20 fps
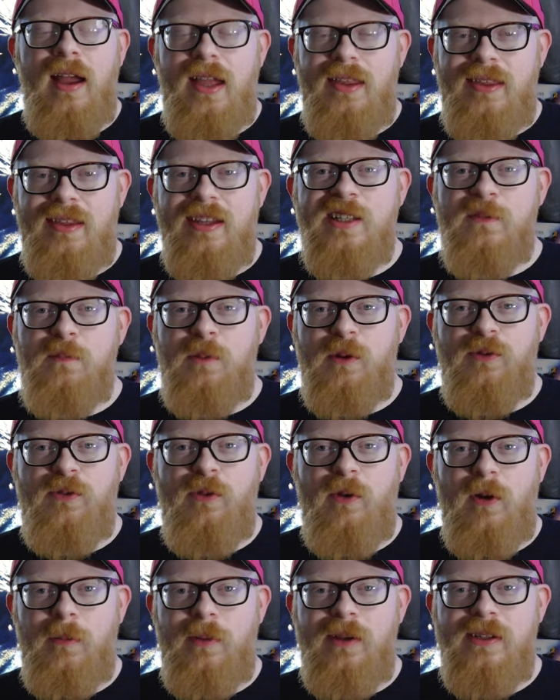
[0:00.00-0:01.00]
And this
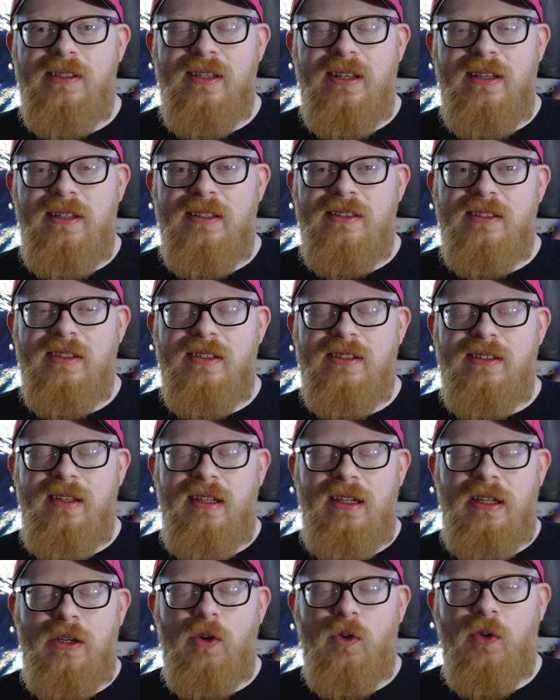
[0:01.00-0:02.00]
performance is just
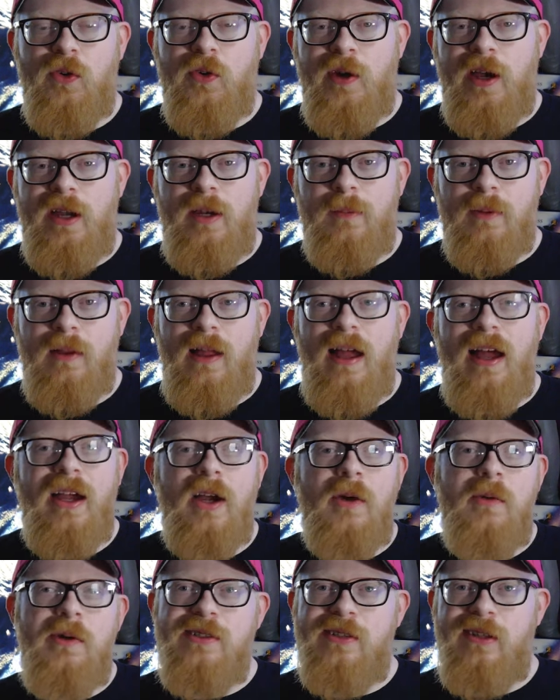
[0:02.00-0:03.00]
incredible. I
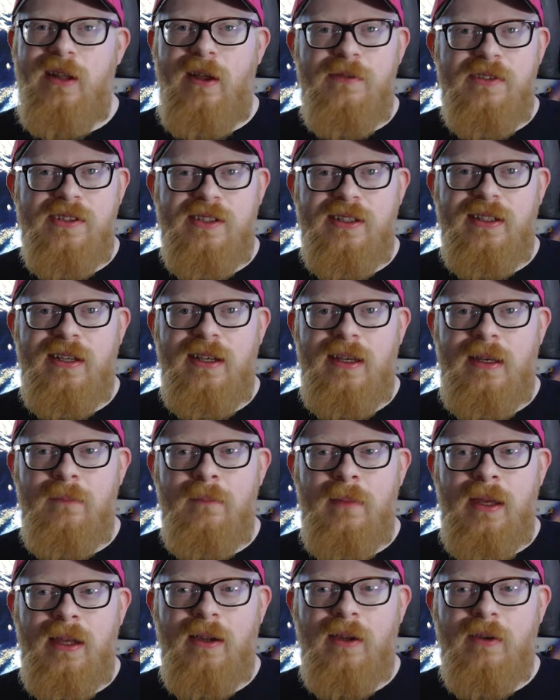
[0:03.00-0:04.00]
always love seeing
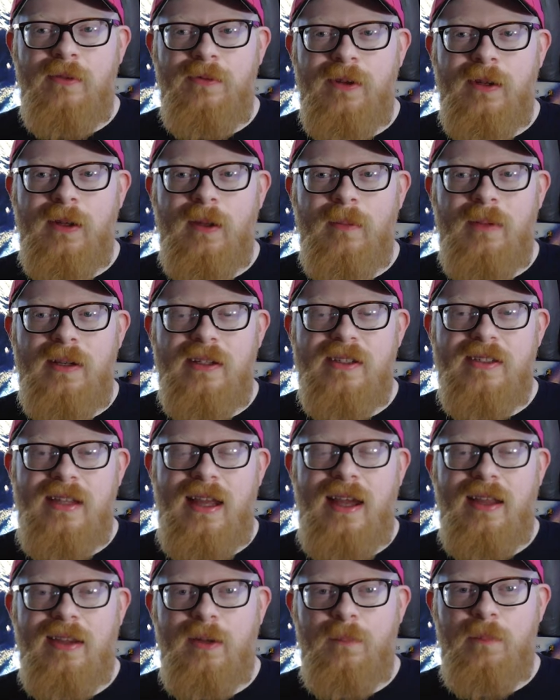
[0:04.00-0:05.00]
hitmen on film and just
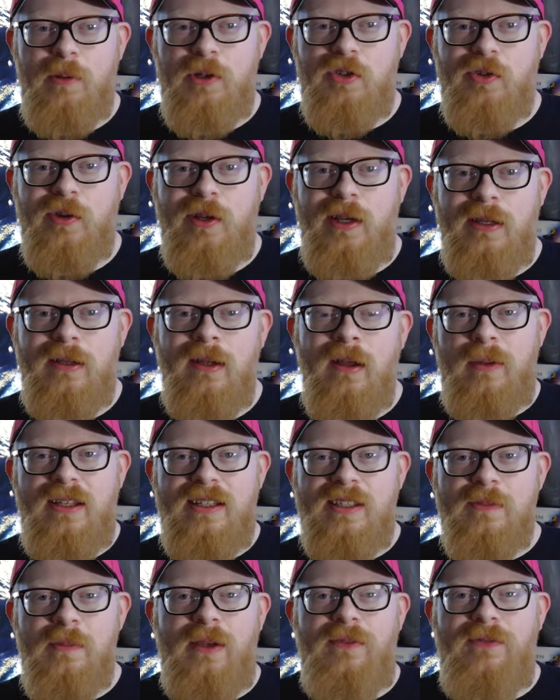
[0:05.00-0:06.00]
how they're portrayed, but
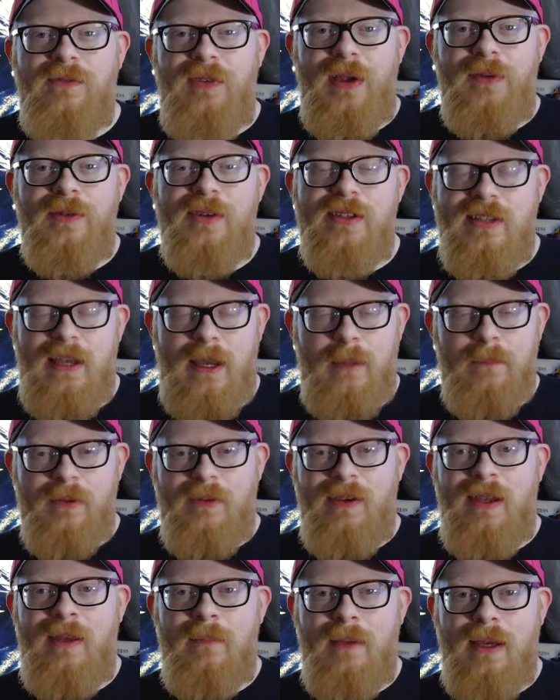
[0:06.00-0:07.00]
this is my favorite type
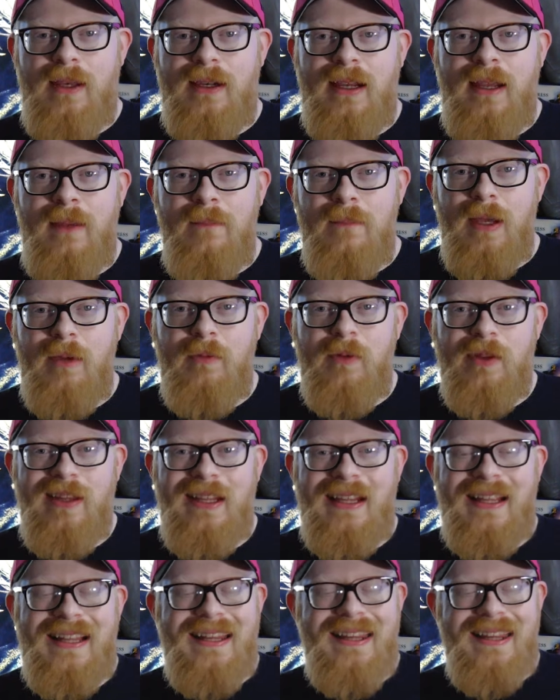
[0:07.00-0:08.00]
of hitman, a hitman with,
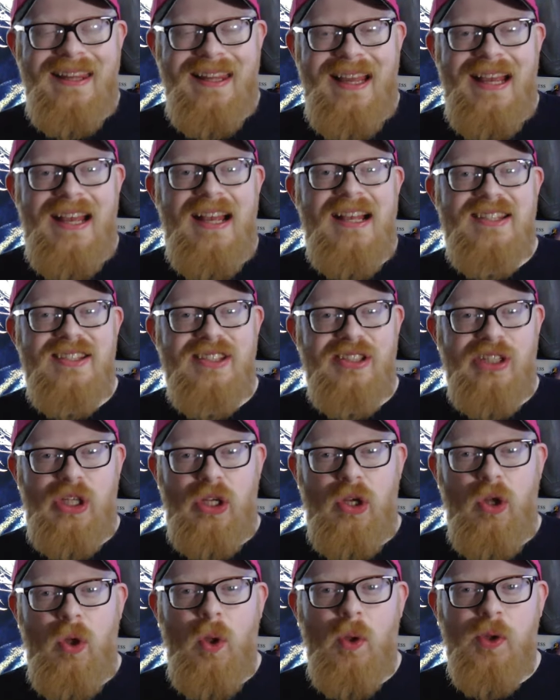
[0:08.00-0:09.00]
like, class
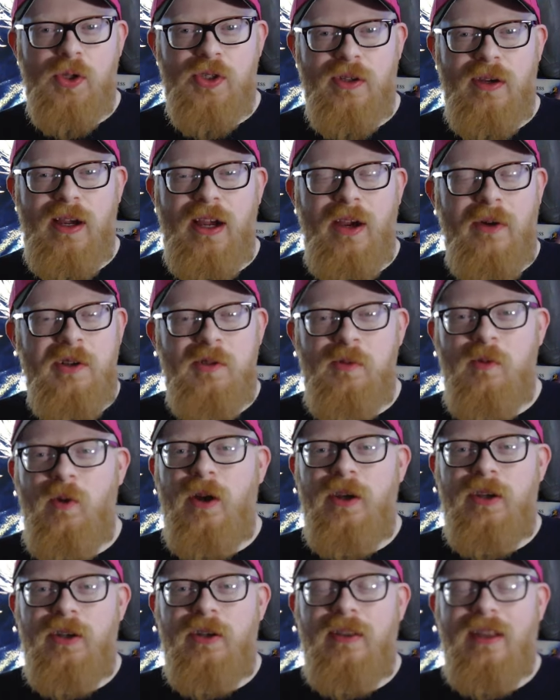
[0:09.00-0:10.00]
and culture. I always
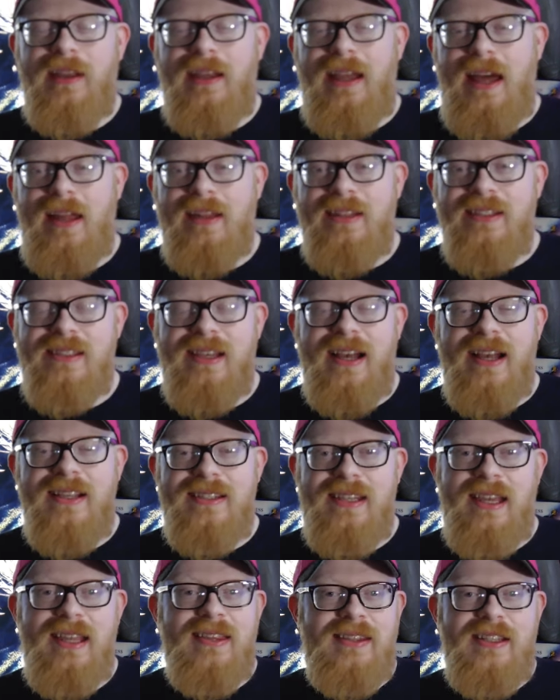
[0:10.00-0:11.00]
wonder, like, how these guys
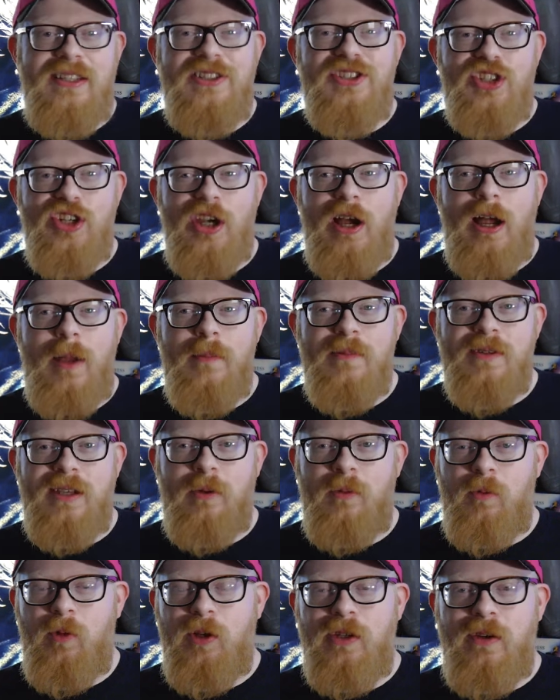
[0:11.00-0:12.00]
get these jobs.
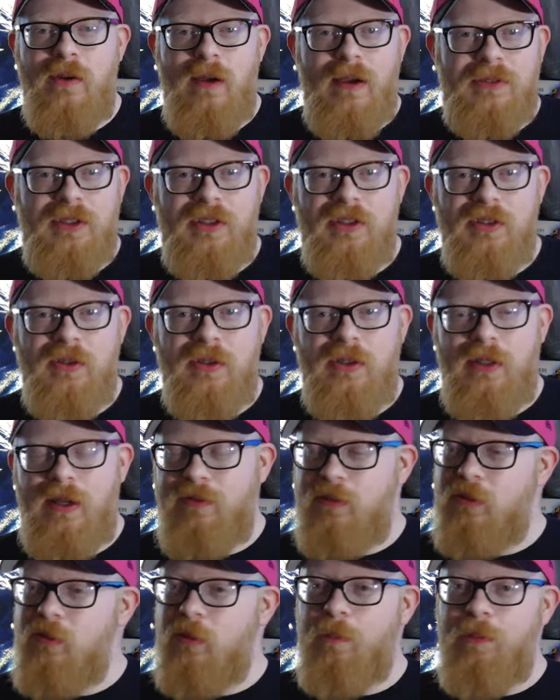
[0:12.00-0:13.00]
Like, what do you have to do? Do you
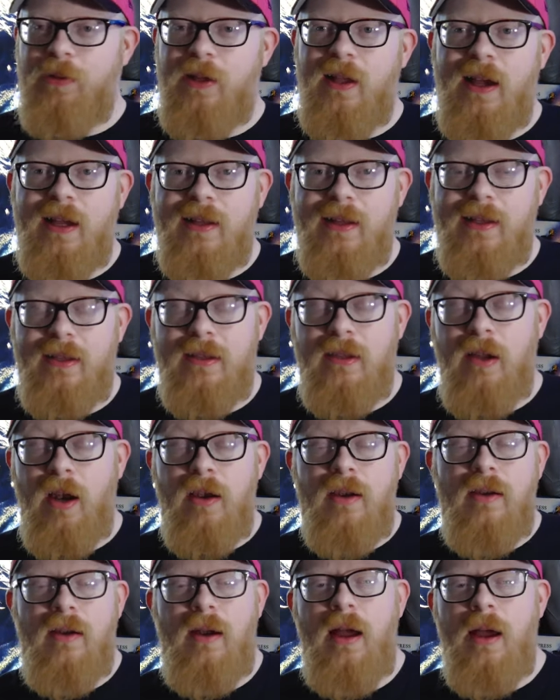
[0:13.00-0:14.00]
have to apply? Like, you
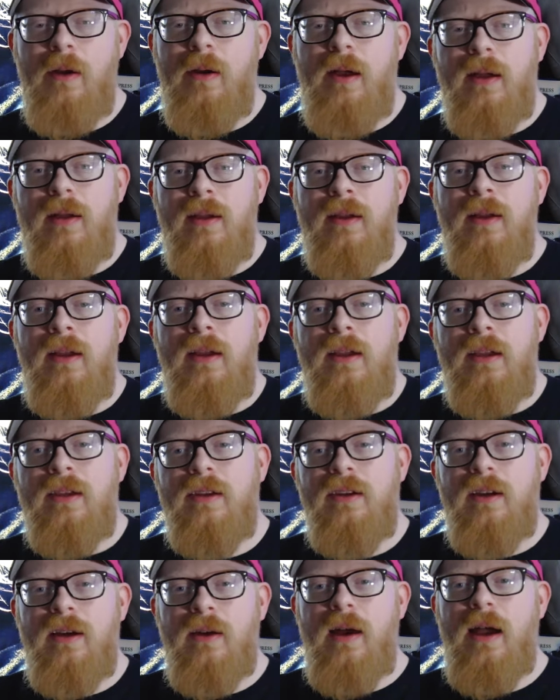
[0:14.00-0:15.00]
don't know,
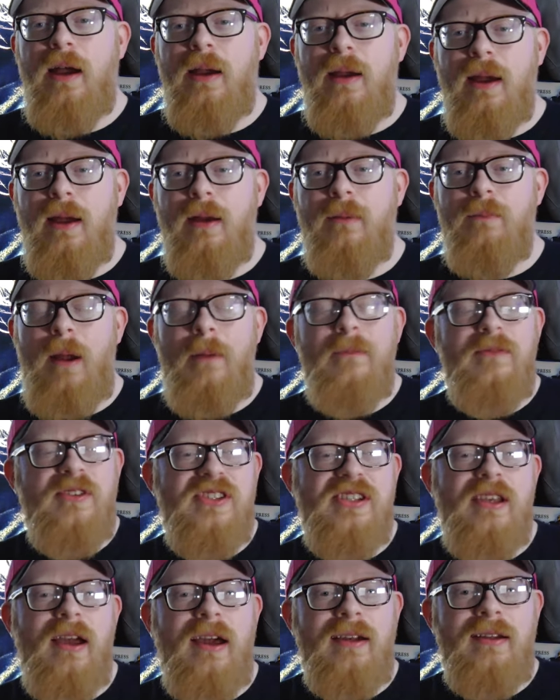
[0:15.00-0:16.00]
I've
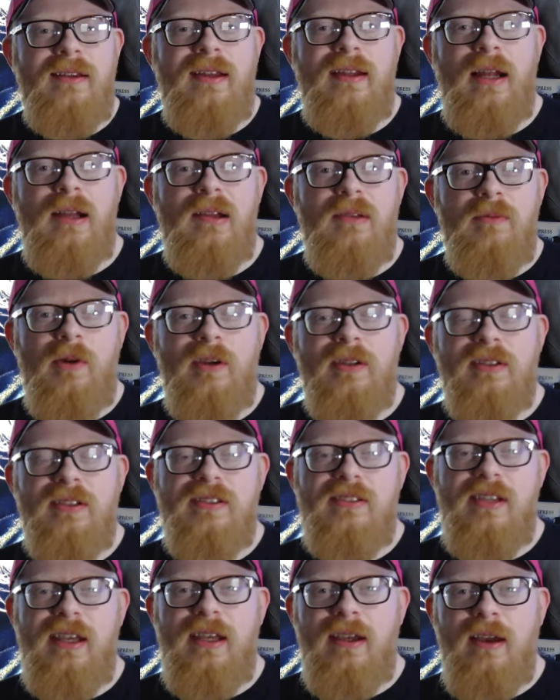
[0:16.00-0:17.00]
decided that I wanted to
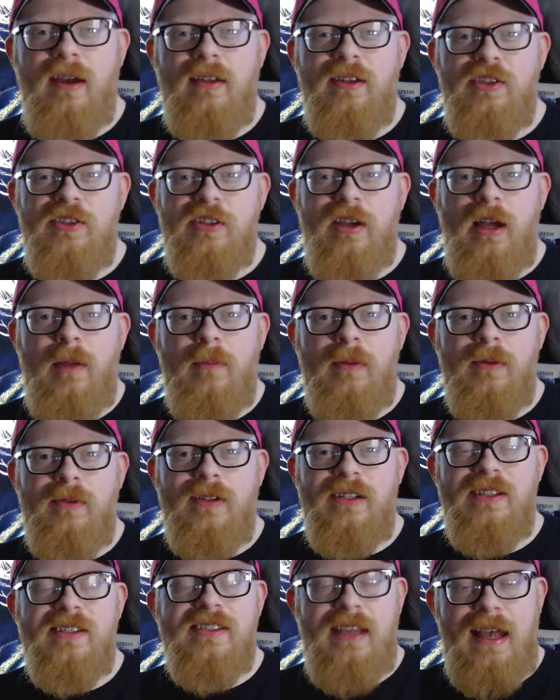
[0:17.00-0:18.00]
take on the job of
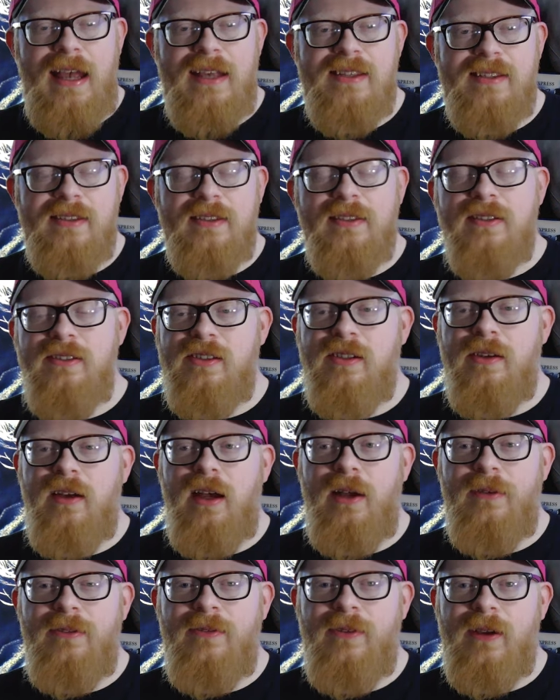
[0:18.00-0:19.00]
an assassin, so
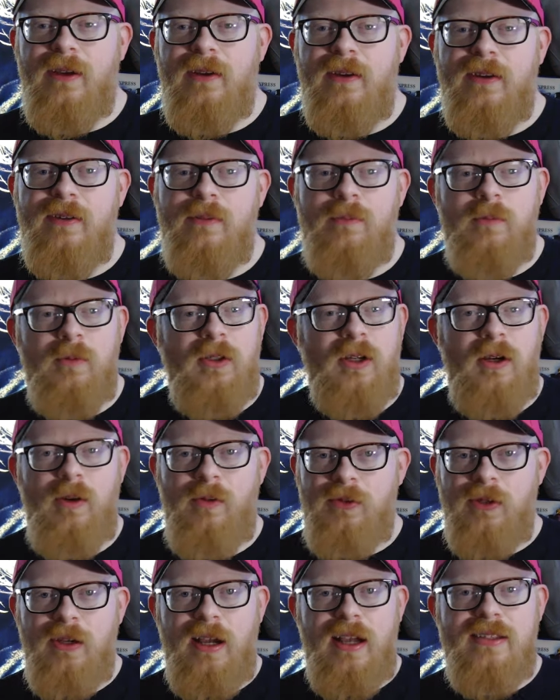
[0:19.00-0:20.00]
I figured, you know,
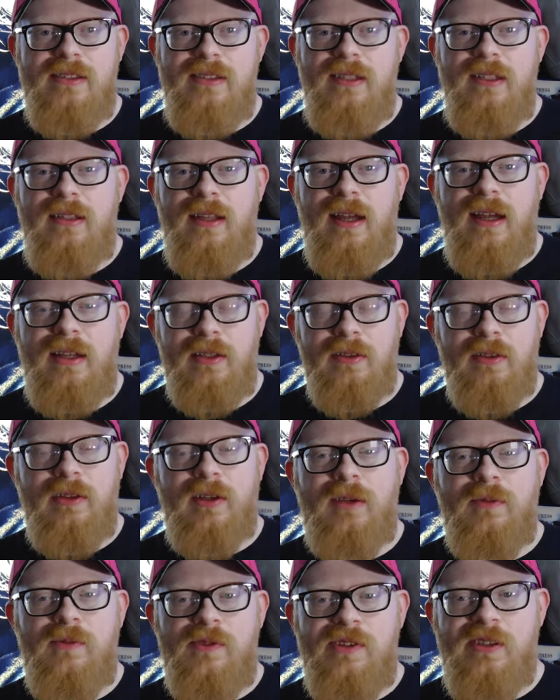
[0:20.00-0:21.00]
if you guys need that, you're
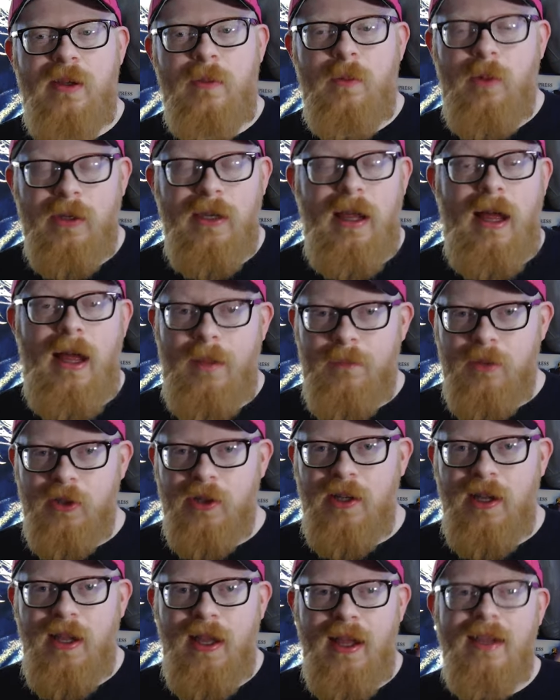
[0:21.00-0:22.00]
looking for someone, I'm your
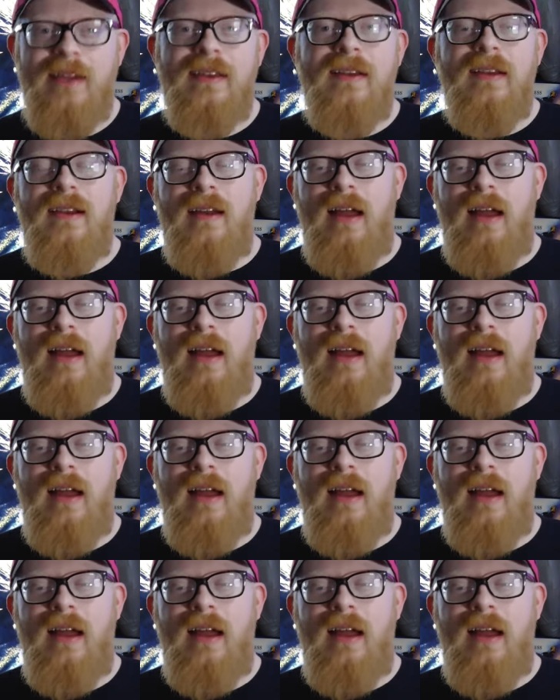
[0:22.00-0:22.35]
guy.